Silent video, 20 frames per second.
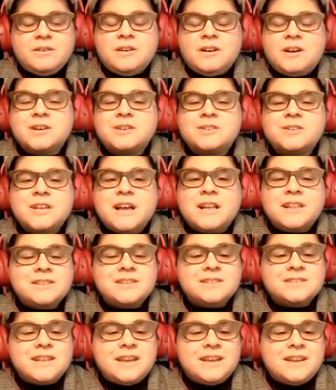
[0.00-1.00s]
Our
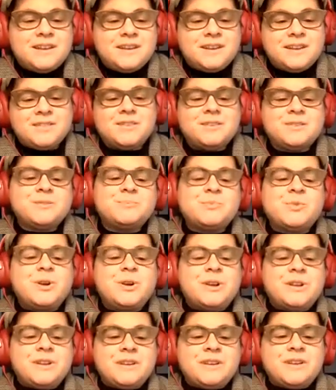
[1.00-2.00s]
chalice lighting this
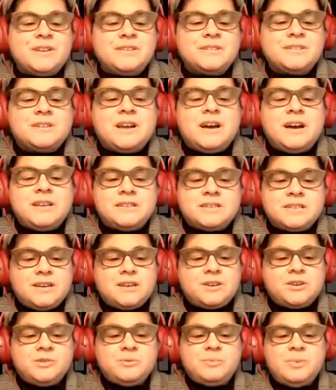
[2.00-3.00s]
morning is an
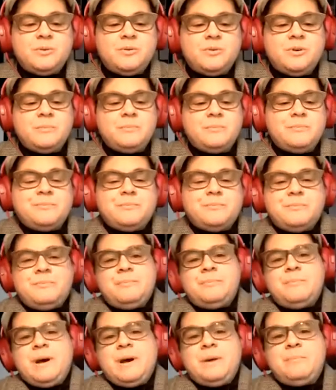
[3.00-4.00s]
untitled poem
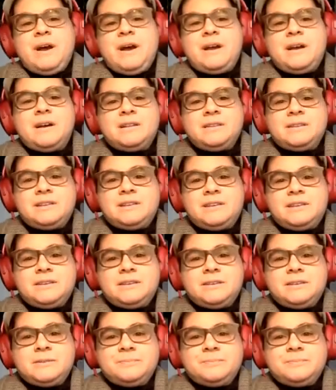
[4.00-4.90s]
by Becca Lee.